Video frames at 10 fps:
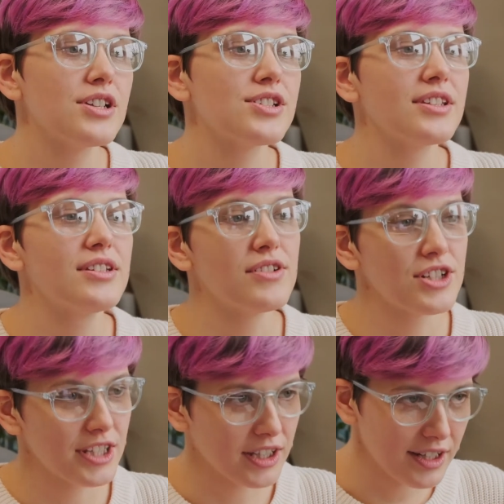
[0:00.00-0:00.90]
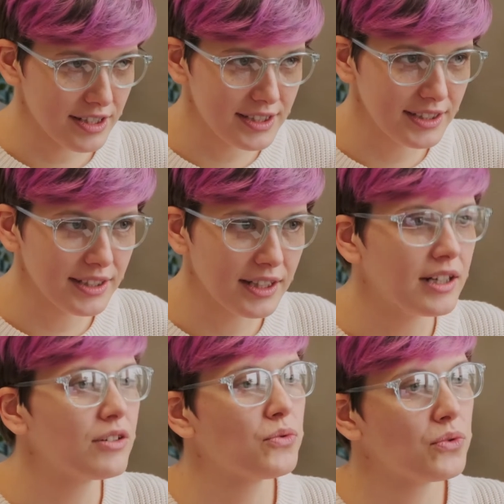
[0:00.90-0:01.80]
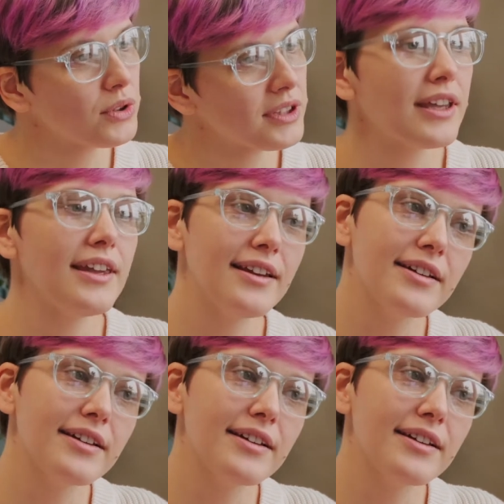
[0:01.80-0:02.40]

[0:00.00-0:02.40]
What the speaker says: make sure it's always at eye